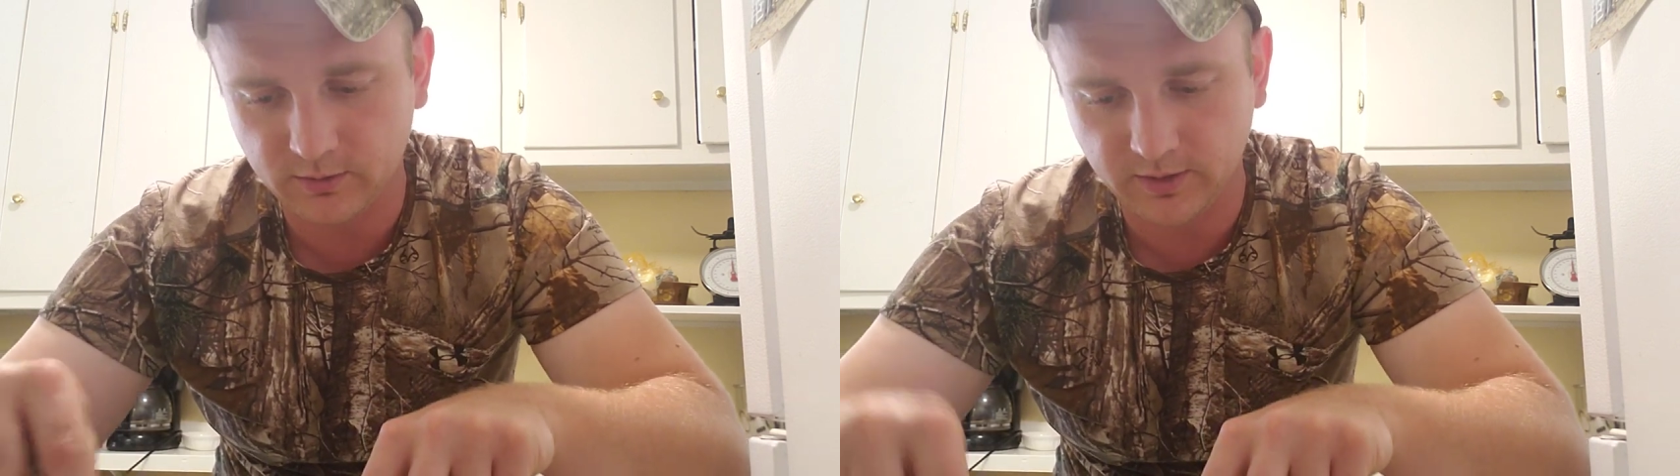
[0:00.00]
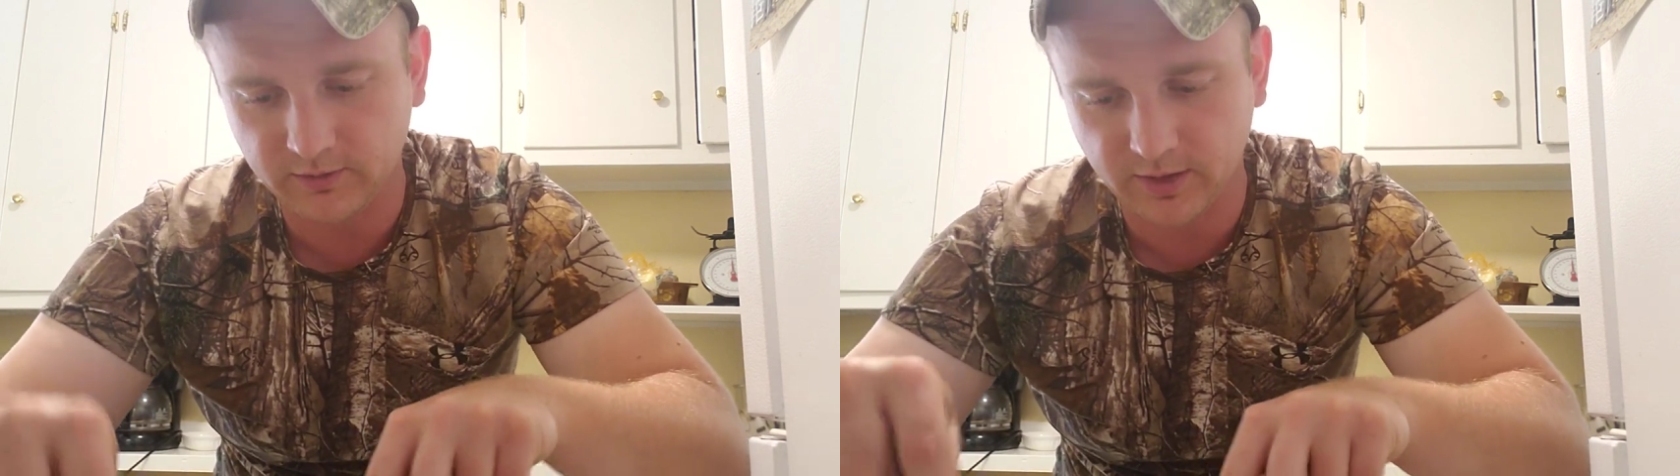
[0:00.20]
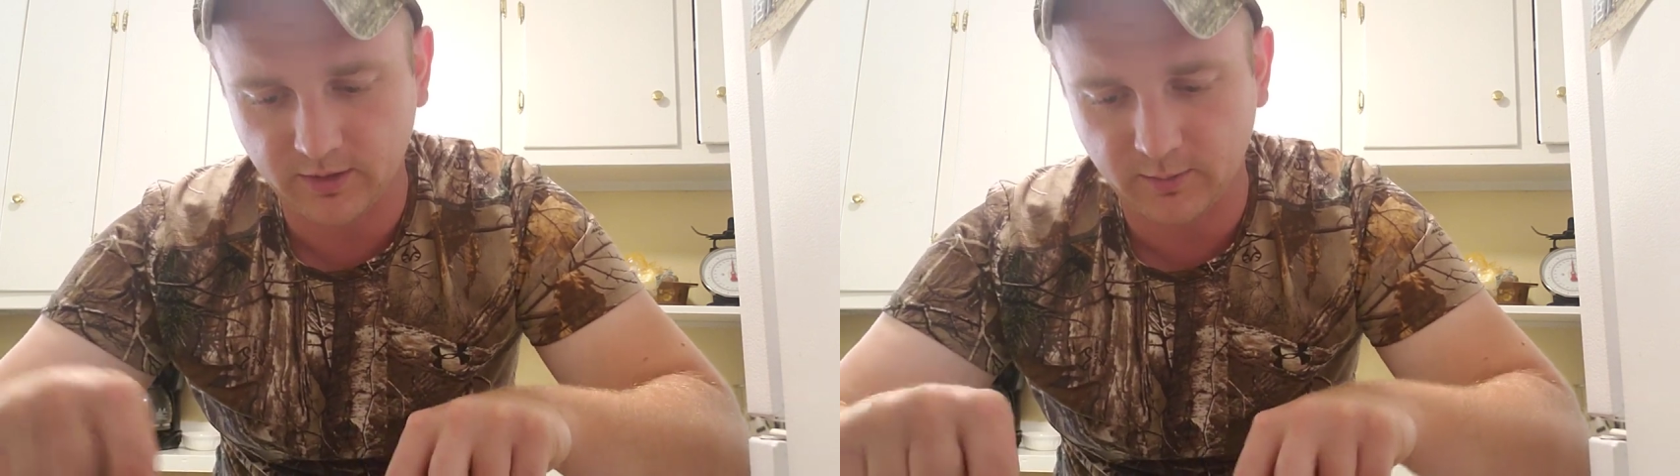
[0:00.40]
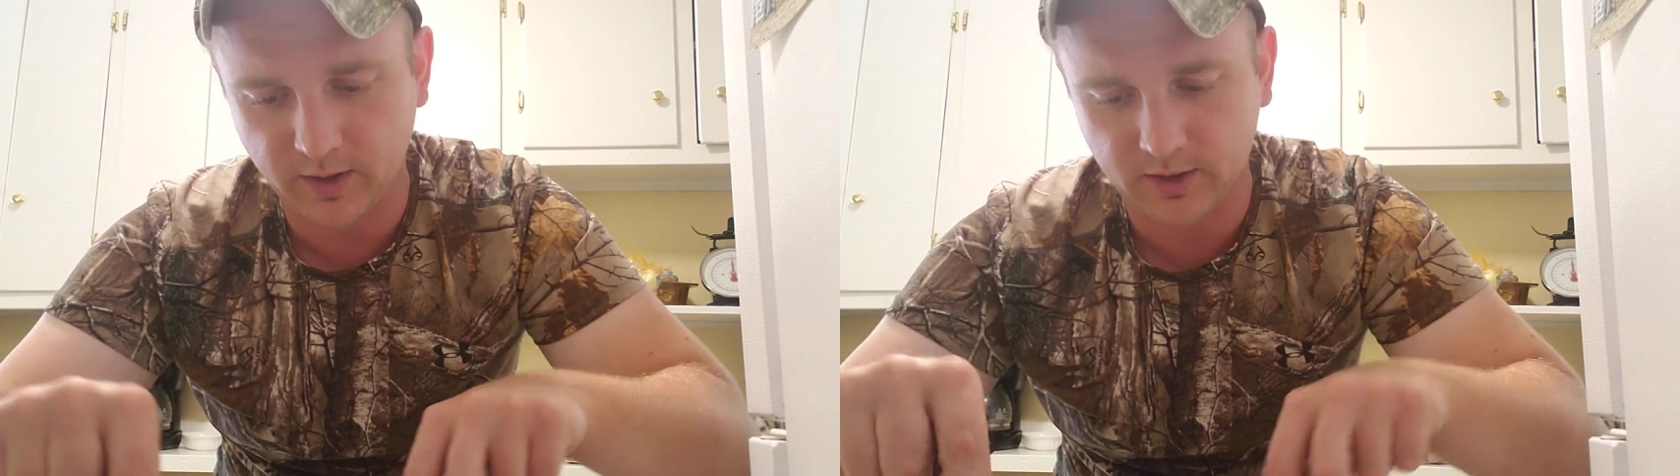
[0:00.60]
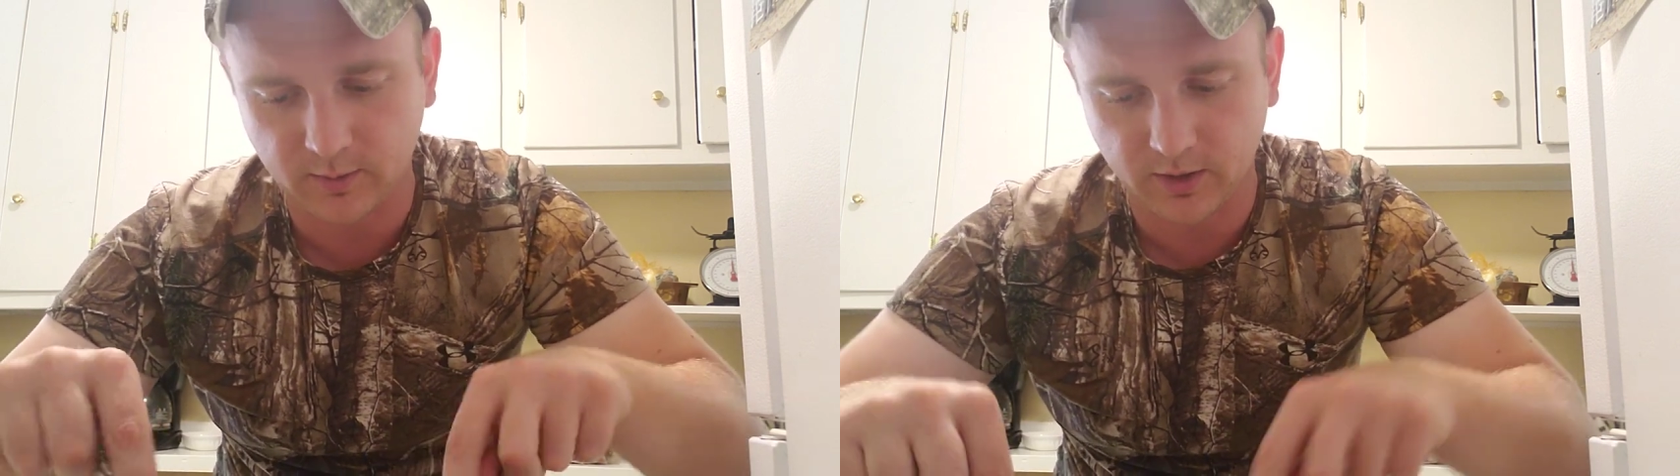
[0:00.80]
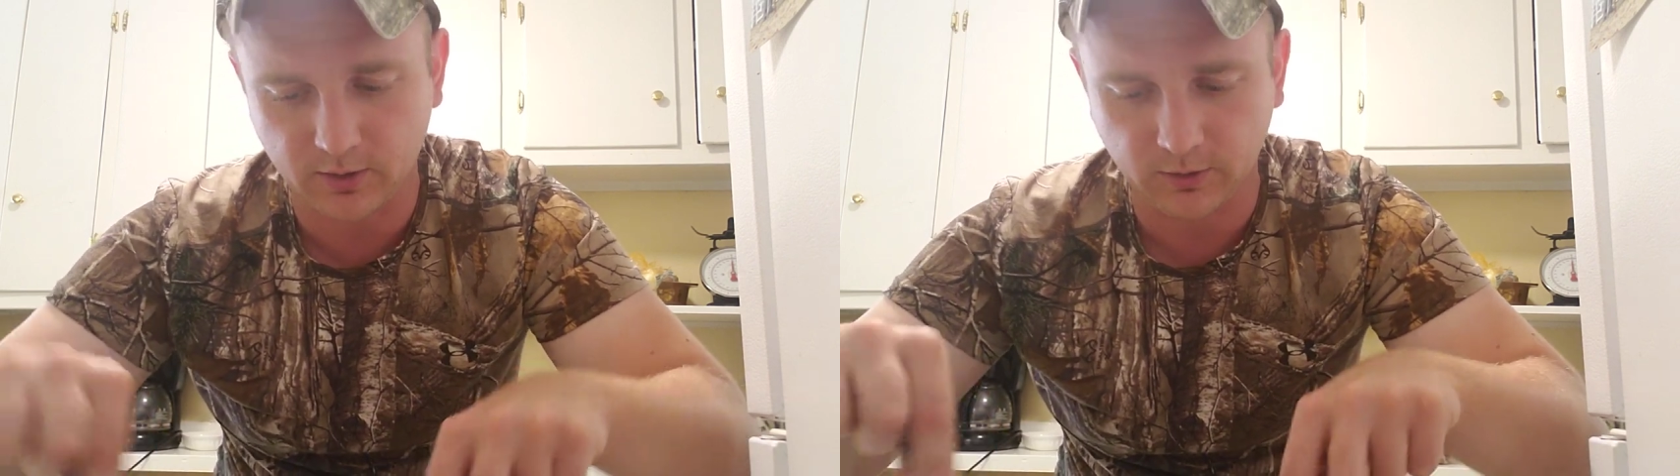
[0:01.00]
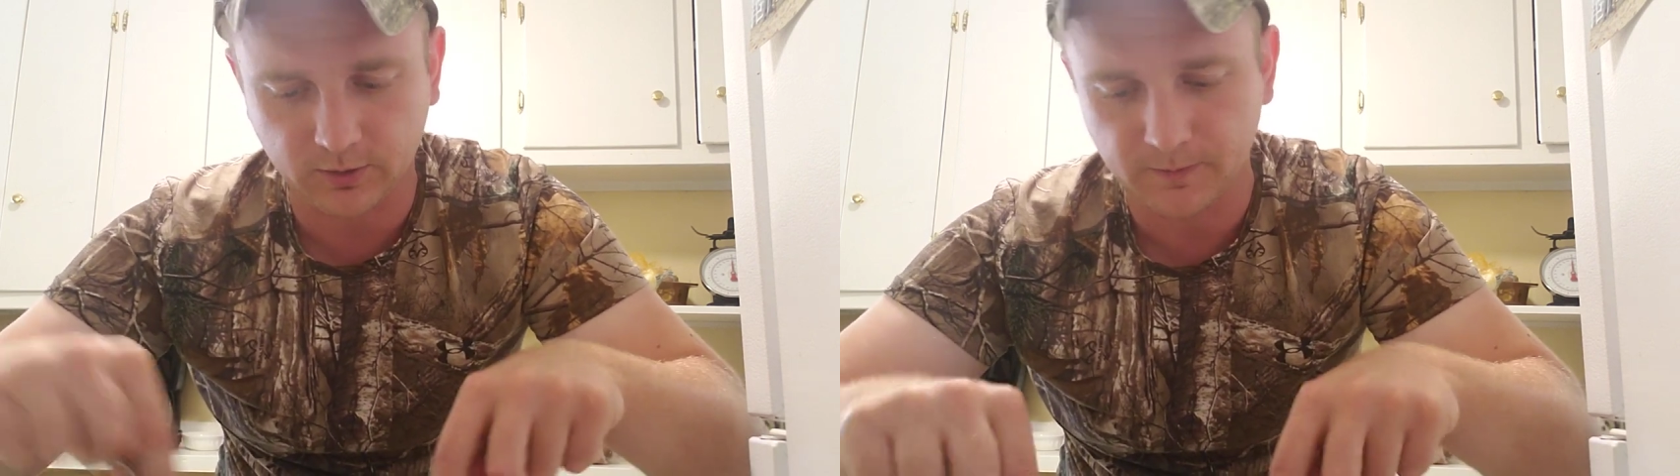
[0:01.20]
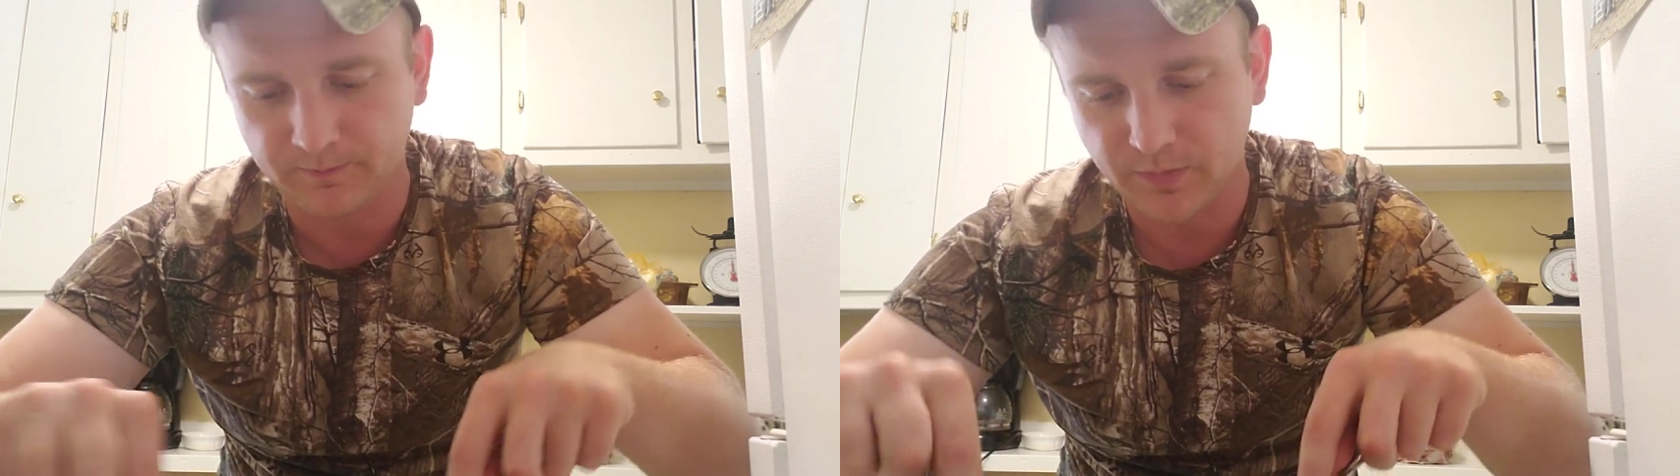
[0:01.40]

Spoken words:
living out of the back of my car,